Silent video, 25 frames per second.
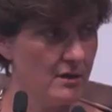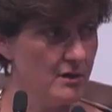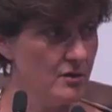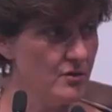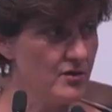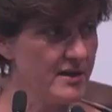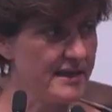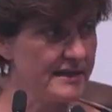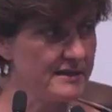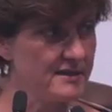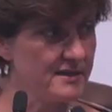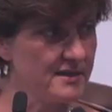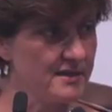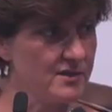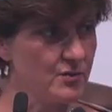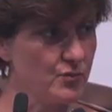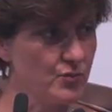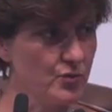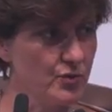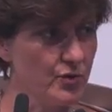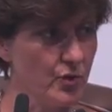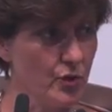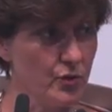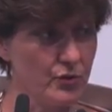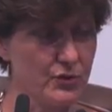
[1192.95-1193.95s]
look at it
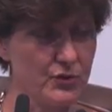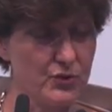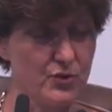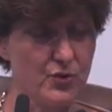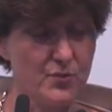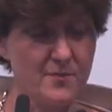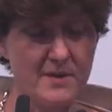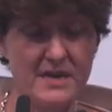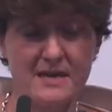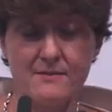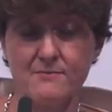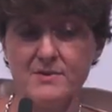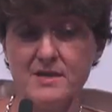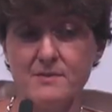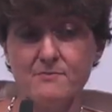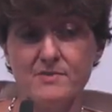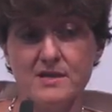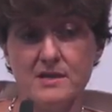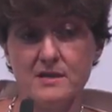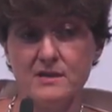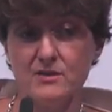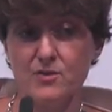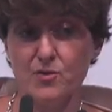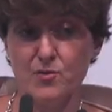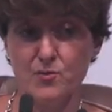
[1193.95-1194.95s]
would also maybe
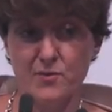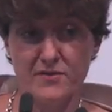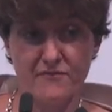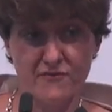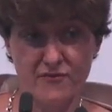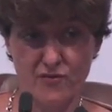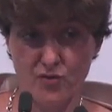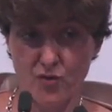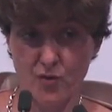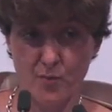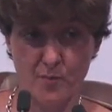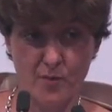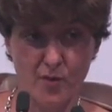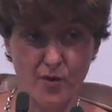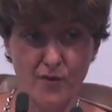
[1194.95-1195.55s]
be the reform